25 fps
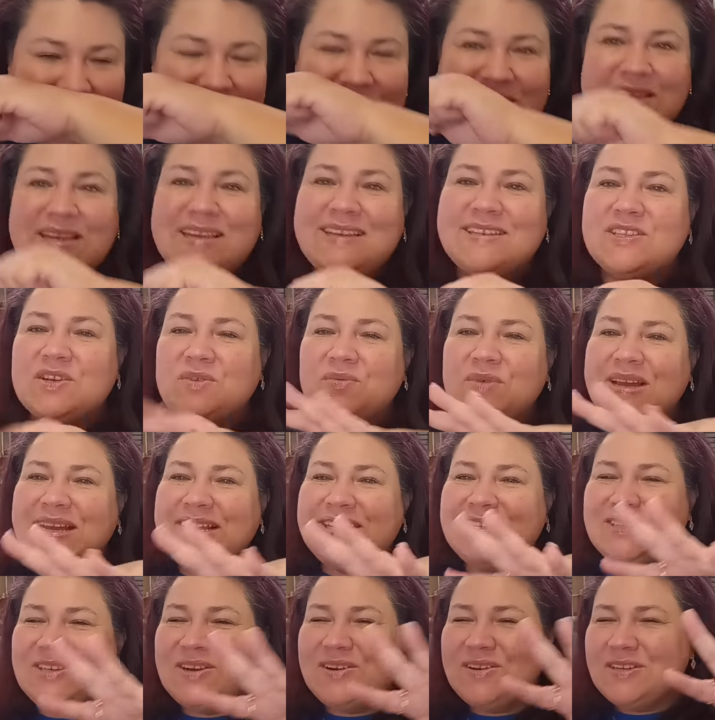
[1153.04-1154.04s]
See, it's
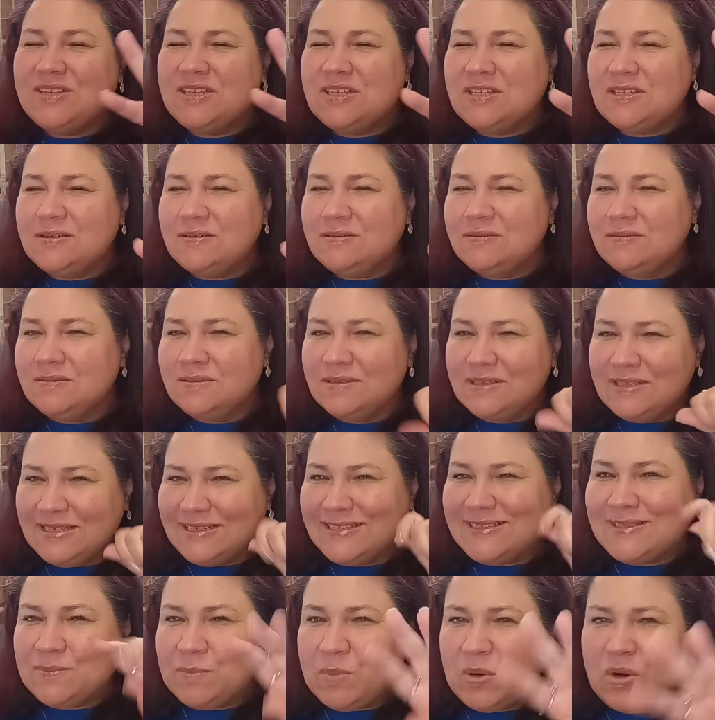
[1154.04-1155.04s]
already starting to
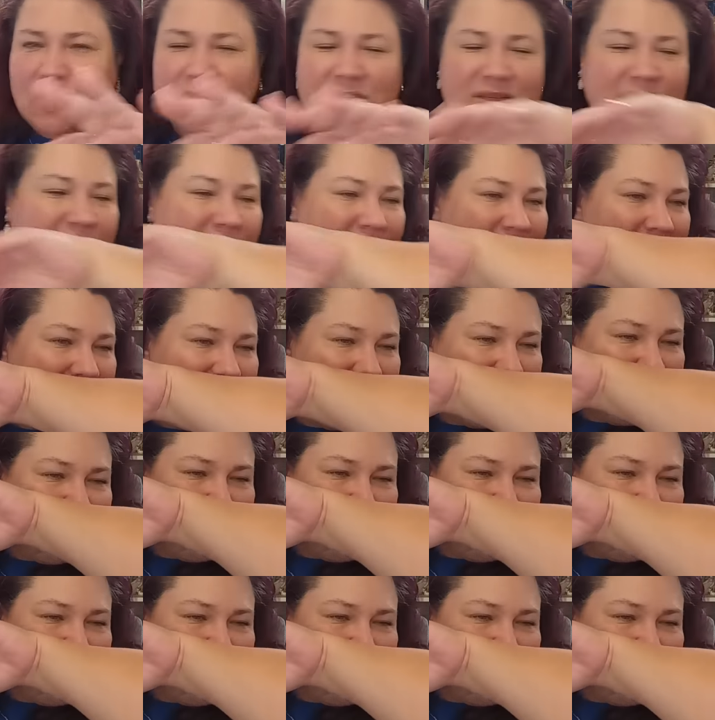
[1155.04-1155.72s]
disperse.